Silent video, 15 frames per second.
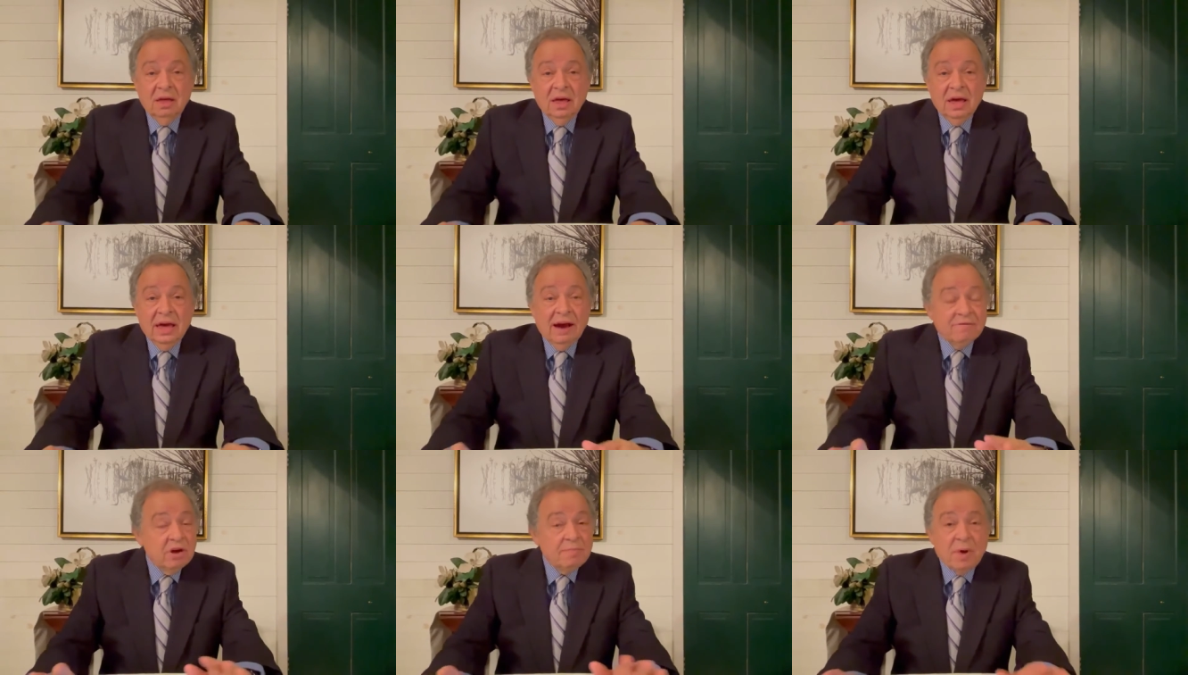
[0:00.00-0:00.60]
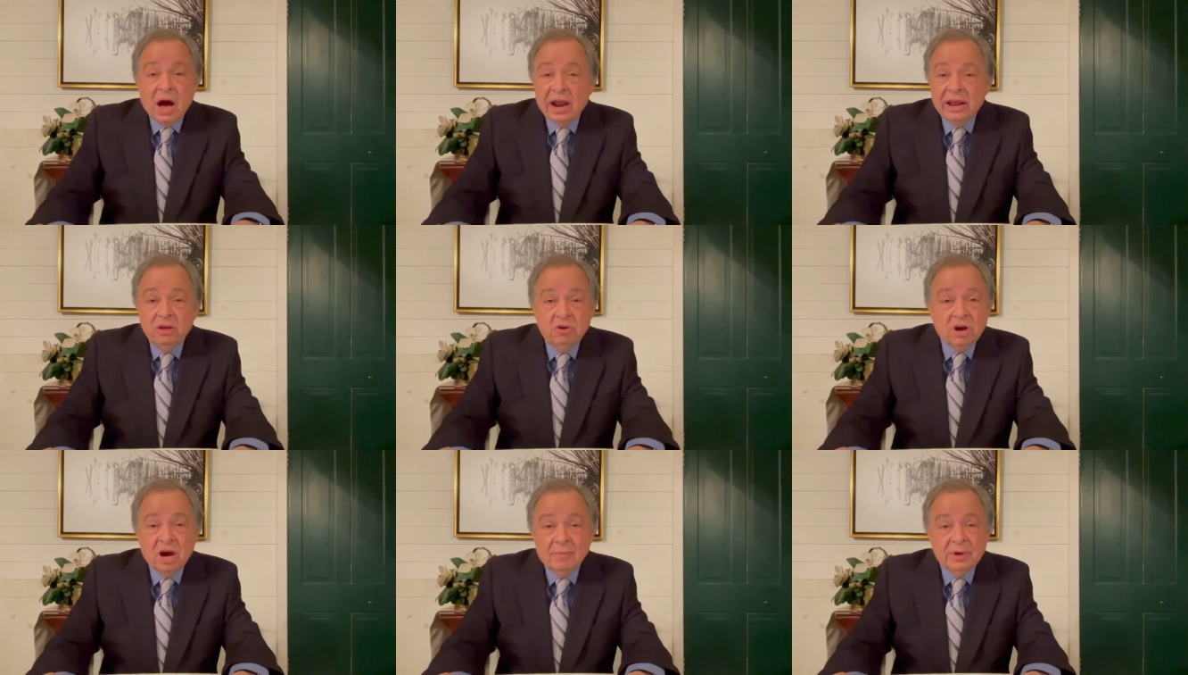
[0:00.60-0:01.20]
Everybody you
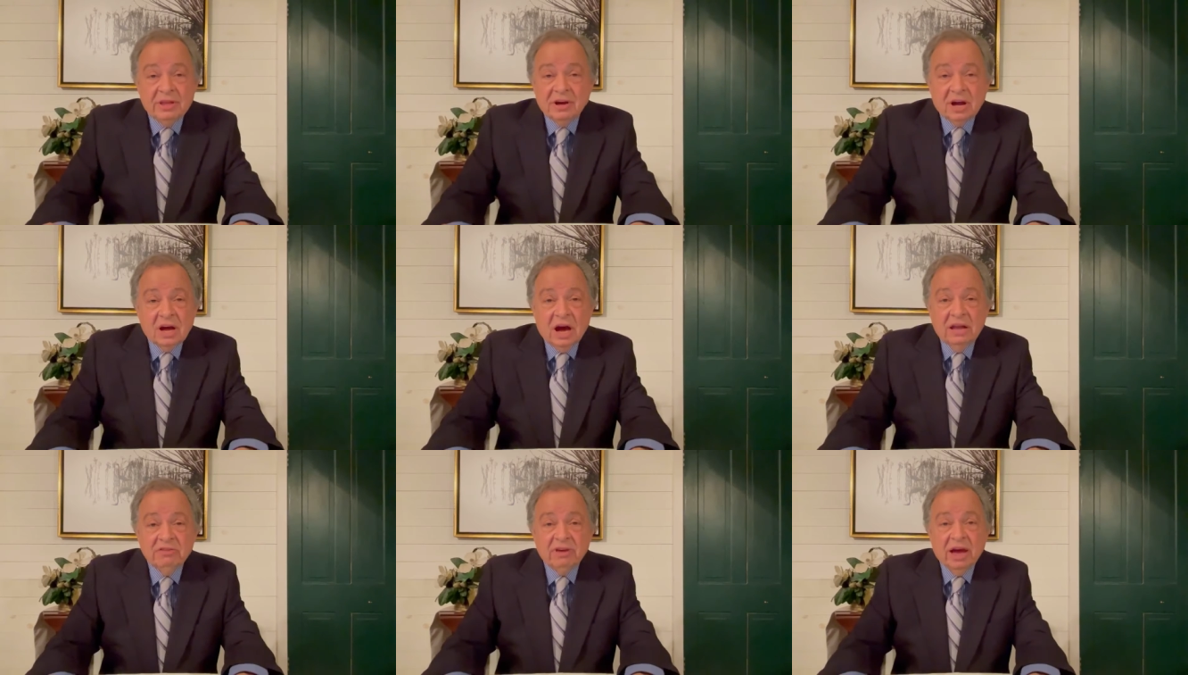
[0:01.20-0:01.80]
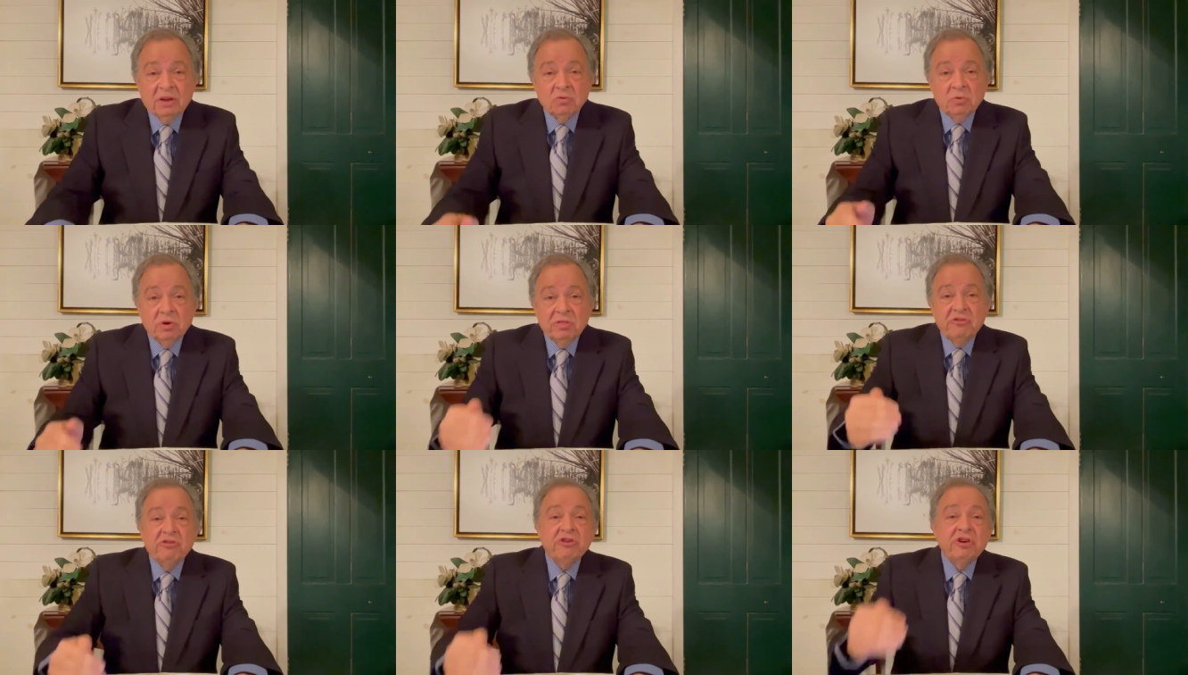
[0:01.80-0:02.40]
come into contact
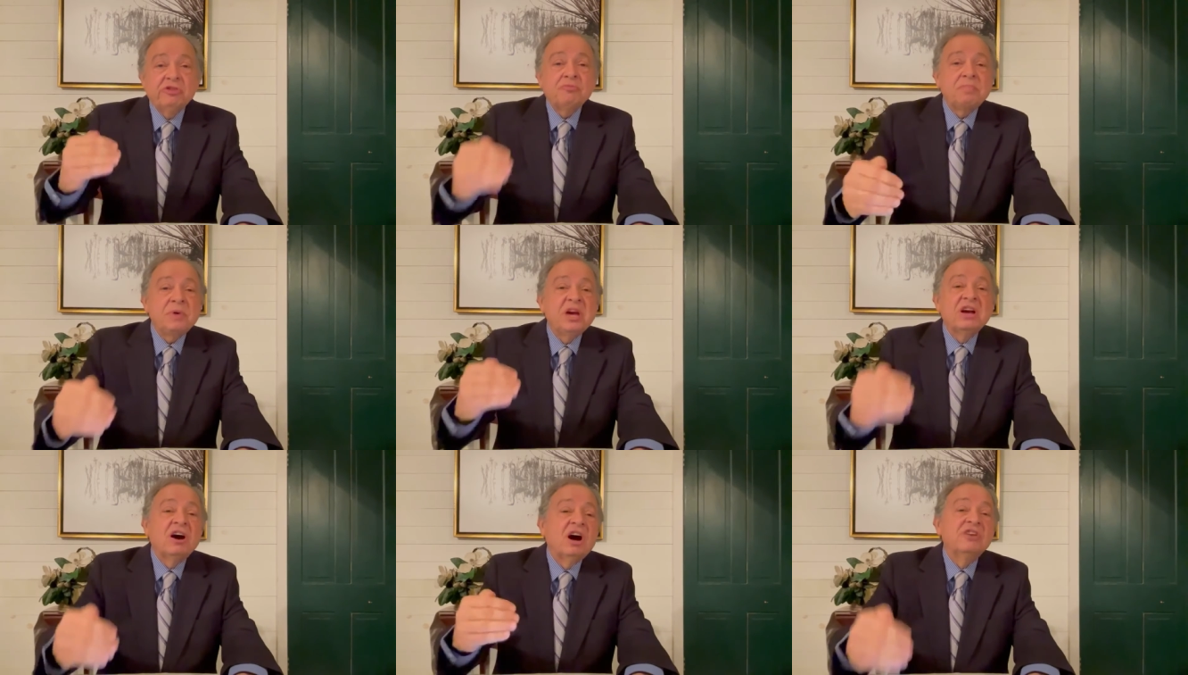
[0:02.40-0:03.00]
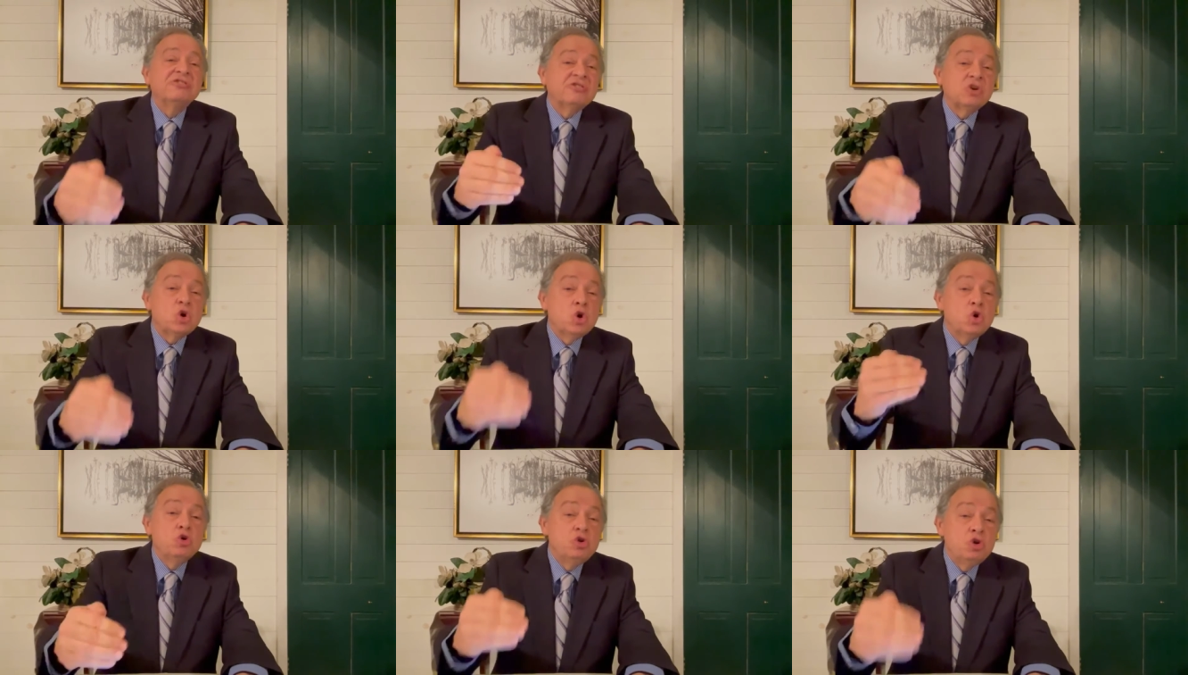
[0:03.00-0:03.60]
with, just because
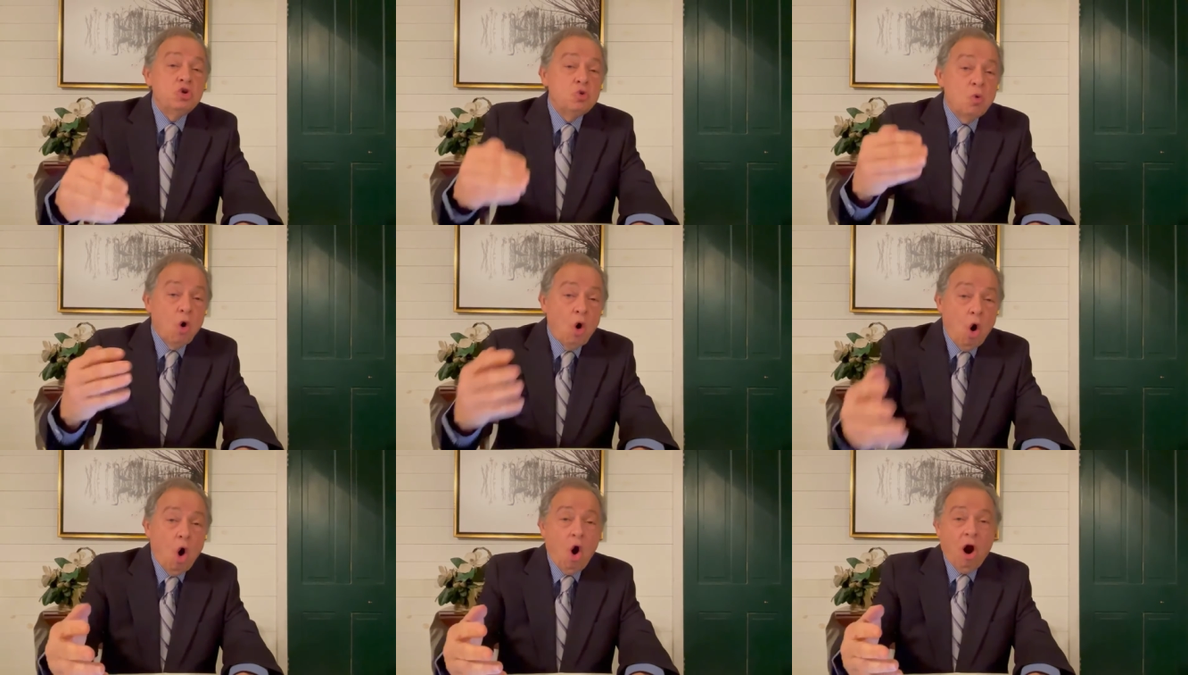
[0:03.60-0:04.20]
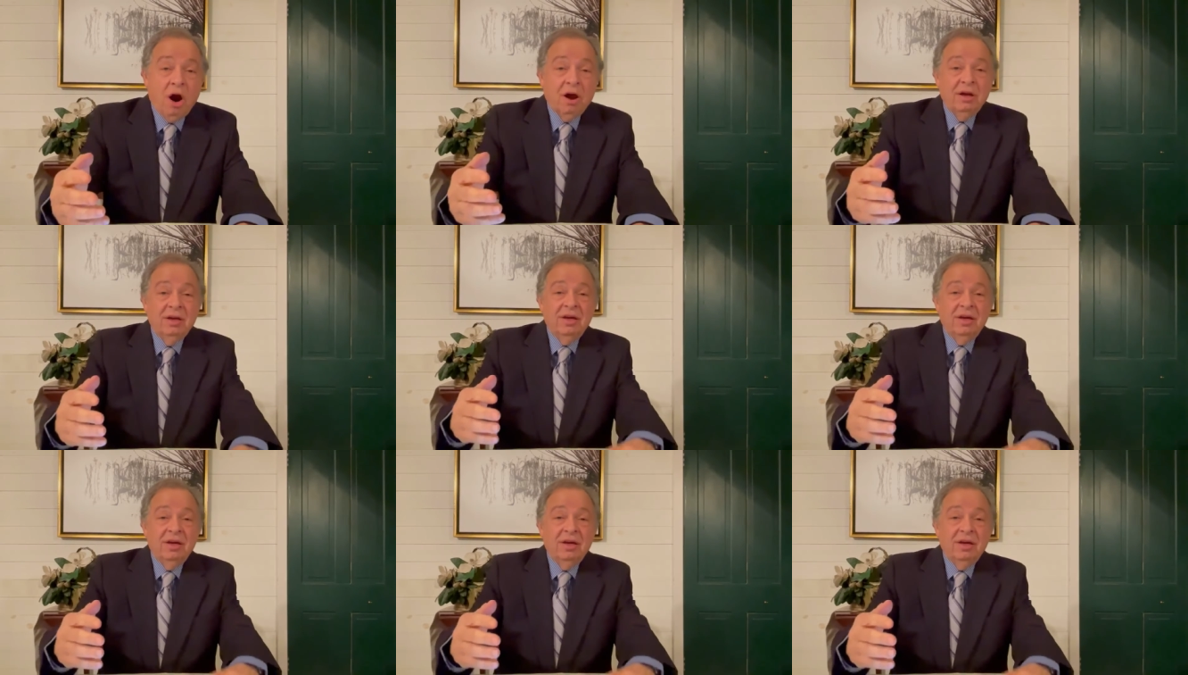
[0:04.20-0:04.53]
who you are.